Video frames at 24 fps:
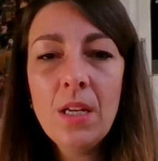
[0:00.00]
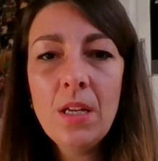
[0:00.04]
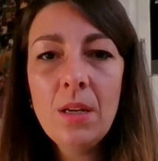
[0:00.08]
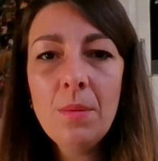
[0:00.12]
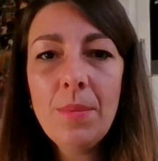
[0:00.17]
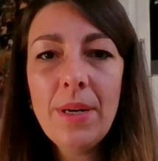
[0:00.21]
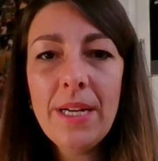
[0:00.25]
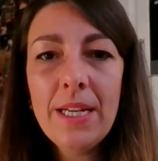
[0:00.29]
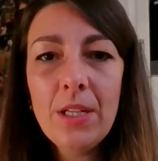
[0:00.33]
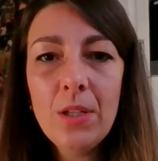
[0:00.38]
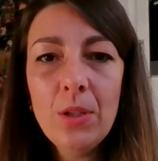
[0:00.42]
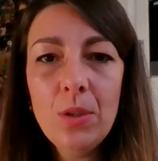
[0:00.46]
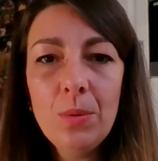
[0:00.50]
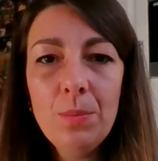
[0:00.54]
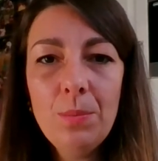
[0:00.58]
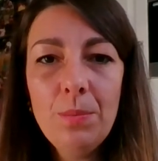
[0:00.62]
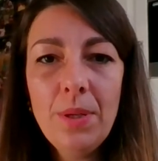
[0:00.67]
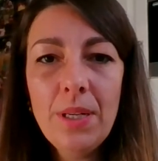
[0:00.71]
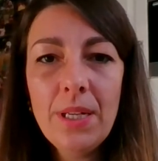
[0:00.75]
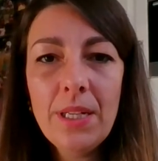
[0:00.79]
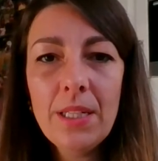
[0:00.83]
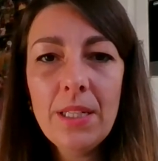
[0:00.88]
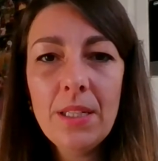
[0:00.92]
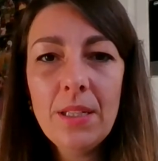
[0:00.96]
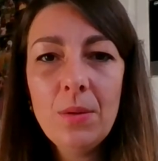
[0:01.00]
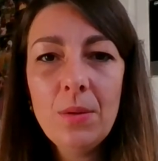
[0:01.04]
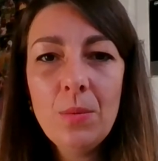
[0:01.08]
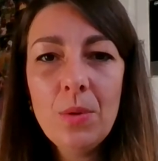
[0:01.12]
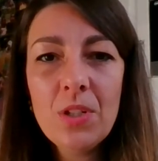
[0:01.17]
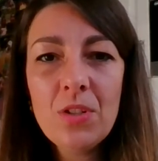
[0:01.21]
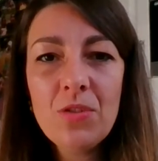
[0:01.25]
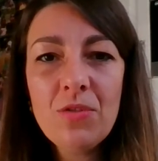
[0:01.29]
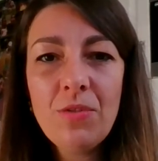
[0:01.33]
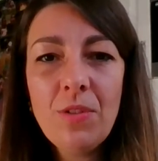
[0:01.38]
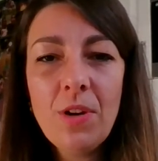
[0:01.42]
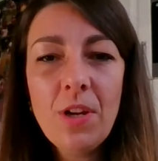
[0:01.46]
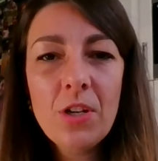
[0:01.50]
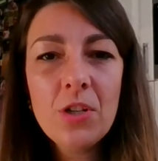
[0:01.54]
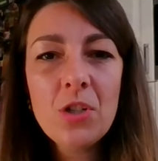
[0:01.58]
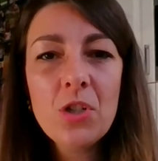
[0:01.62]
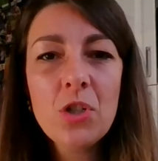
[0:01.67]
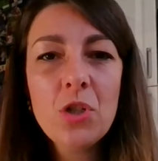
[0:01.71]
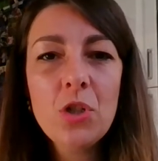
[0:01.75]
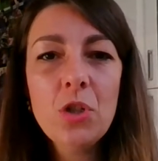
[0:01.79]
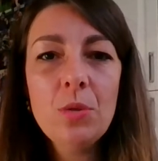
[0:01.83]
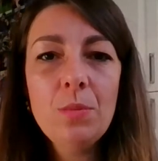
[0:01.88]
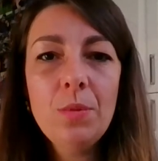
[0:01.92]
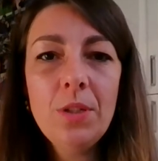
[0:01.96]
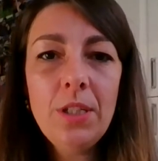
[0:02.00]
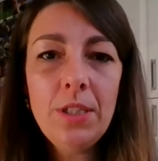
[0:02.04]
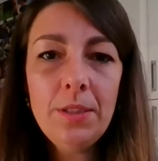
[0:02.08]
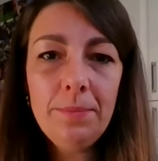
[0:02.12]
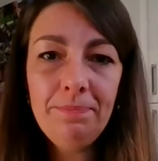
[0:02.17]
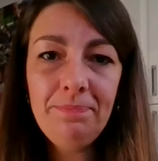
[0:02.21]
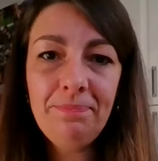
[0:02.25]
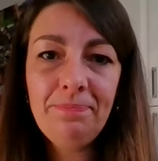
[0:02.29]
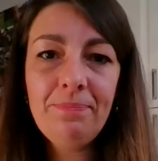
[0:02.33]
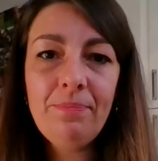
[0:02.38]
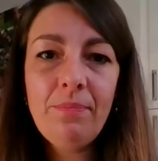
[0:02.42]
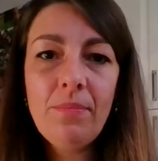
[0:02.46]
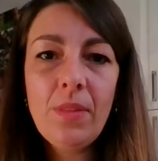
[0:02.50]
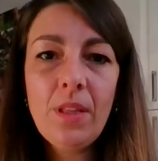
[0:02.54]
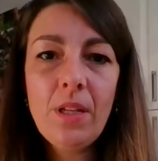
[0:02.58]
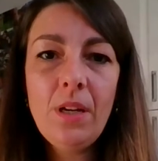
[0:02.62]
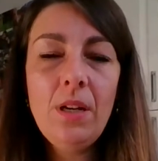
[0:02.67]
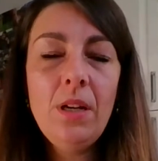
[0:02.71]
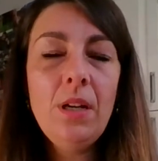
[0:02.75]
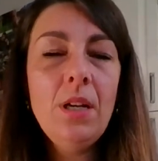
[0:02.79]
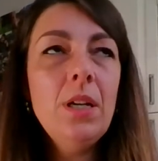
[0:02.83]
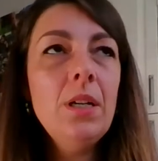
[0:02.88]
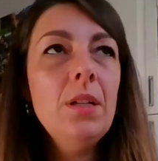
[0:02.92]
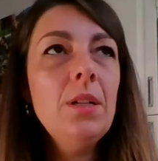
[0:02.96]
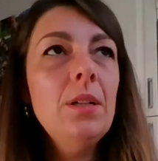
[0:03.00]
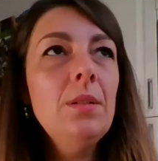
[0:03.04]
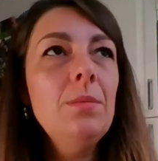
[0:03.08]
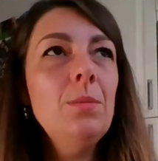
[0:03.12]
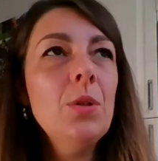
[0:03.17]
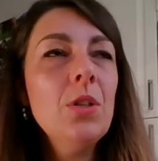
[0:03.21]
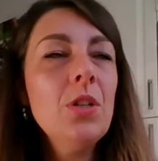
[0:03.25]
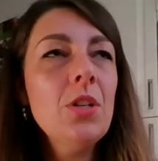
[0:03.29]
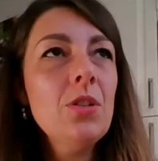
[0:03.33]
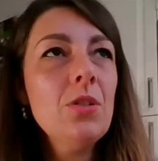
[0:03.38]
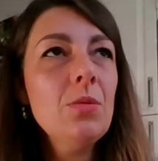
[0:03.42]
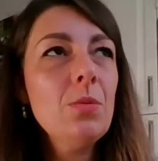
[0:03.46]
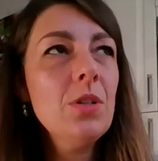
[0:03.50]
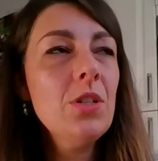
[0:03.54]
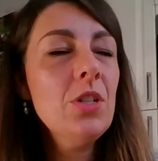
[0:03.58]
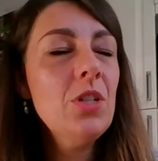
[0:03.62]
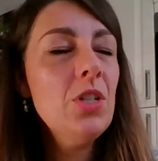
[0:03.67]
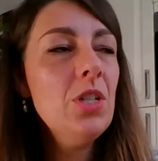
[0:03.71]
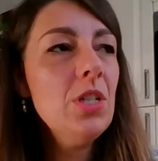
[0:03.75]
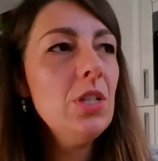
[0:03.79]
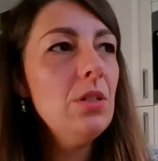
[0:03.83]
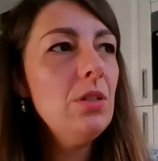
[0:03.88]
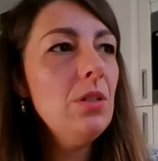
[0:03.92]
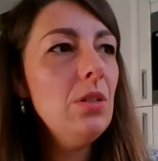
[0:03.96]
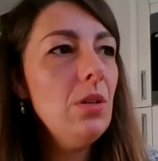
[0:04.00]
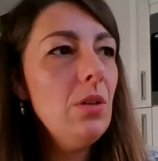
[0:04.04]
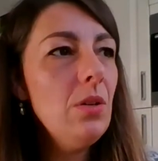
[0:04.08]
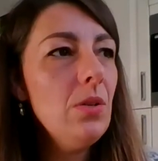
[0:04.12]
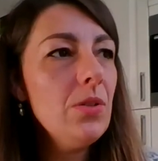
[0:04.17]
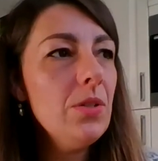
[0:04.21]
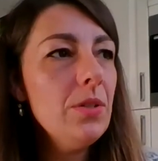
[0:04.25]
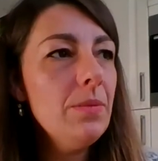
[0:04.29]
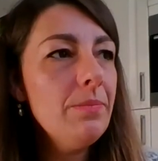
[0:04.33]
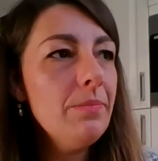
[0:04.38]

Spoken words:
by who, by which Flosstuber. Oh, what is she called?